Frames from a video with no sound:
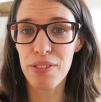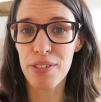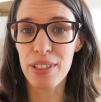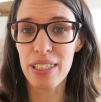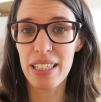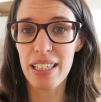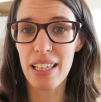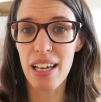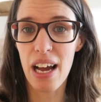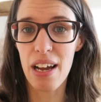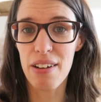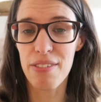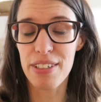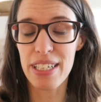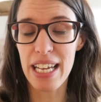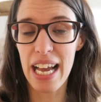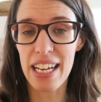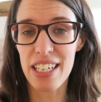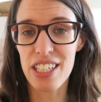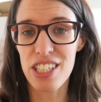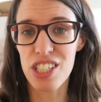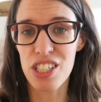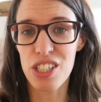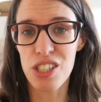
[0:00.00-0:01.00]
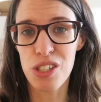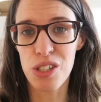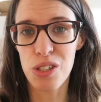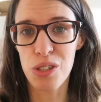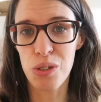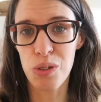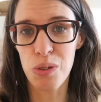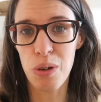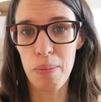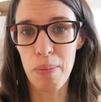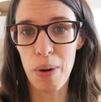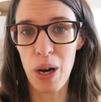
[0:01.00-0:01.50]
re a reaction
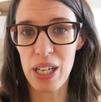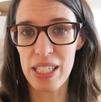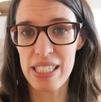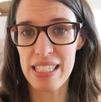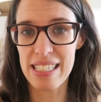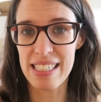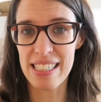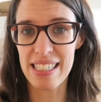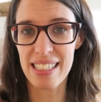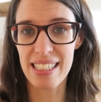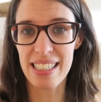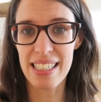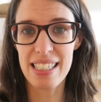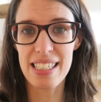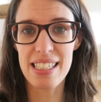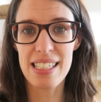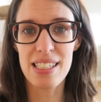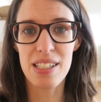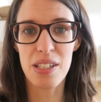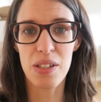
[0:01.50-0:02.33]
to amoxicillin.